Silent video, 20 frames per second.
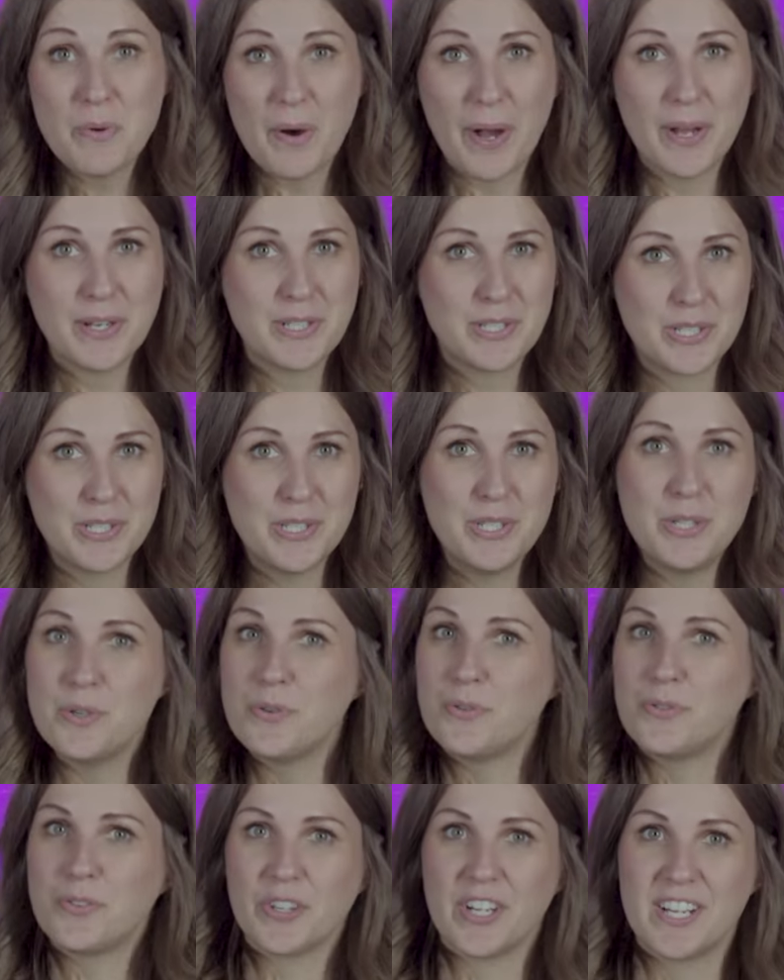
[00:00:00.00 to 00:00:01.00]
ought to
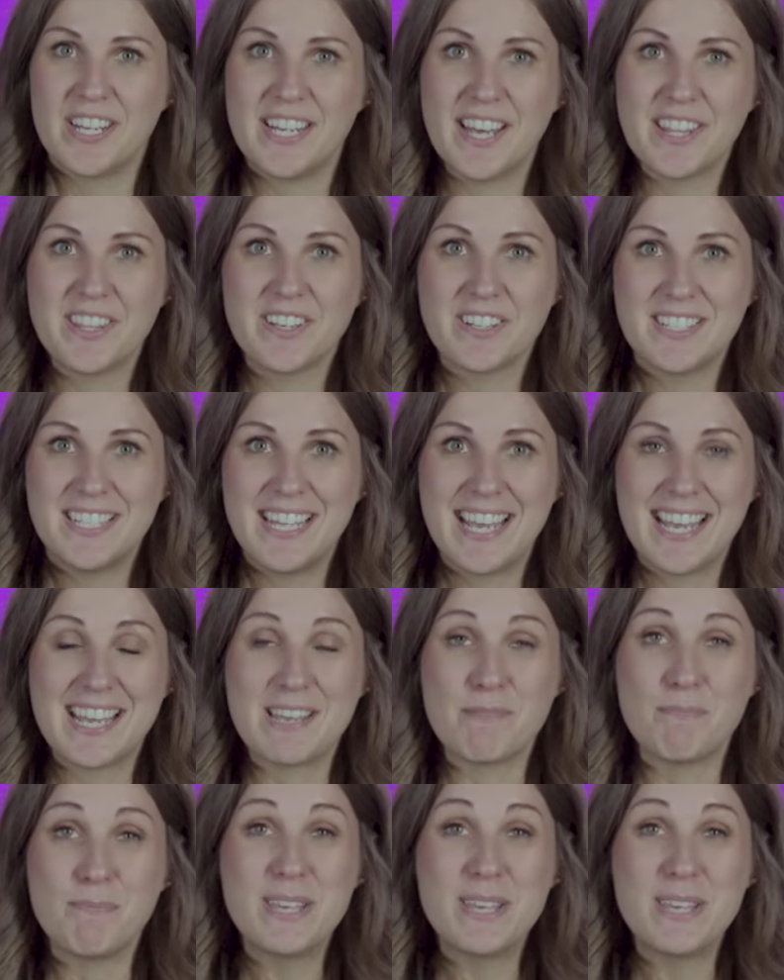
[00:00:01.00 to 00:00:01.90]
do for another day